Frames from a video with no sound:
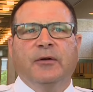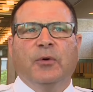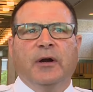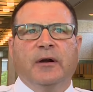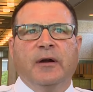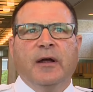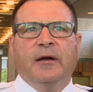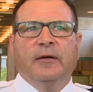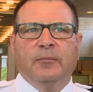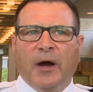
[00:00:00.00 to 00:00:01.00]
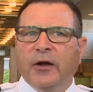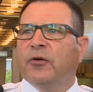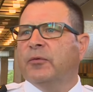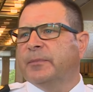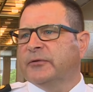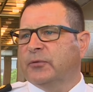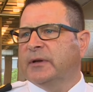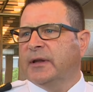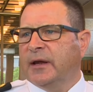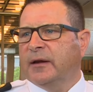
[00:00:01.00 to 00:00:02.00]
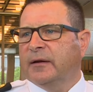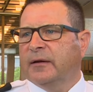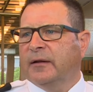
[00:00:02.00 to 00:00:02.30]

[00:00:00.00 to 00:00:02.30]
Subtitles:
Where my hope is one day